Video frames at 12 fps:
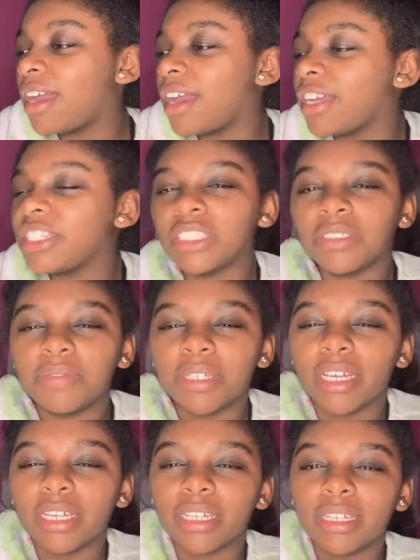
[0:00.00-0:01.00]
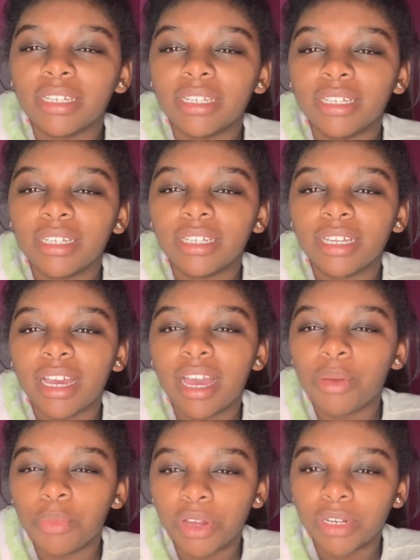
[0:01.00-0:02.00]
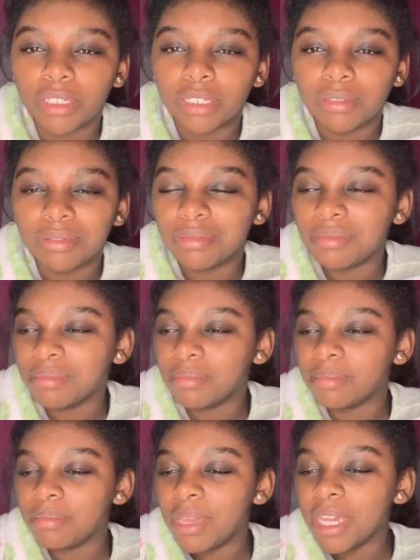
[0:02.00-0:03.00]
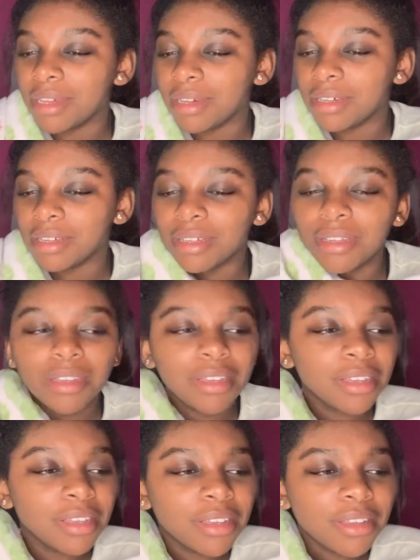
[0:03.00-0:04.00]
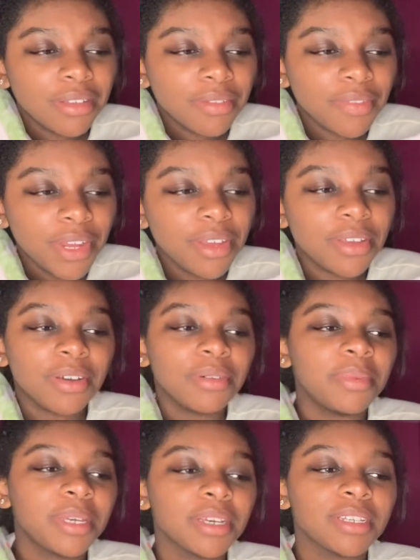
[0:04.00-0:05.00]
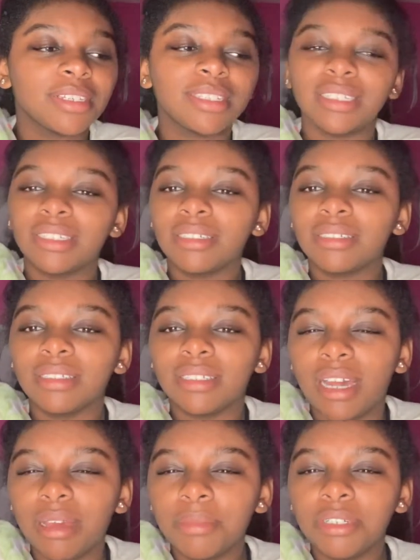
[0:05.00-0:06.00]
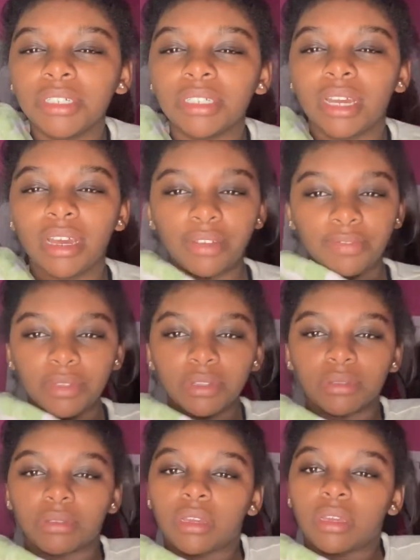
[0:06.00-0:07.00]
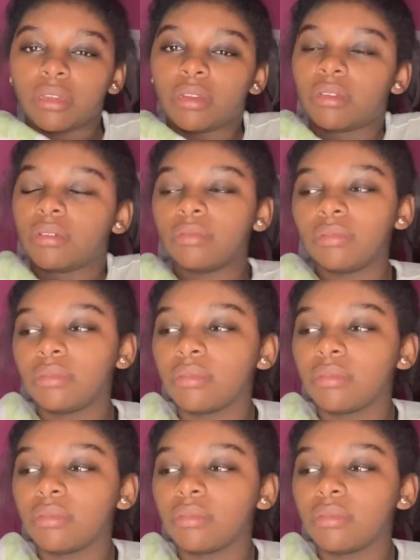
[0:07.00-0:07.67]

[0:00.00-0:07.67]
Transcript: I just feel like I wanted to make a video because the timing just kind of feels right, you know.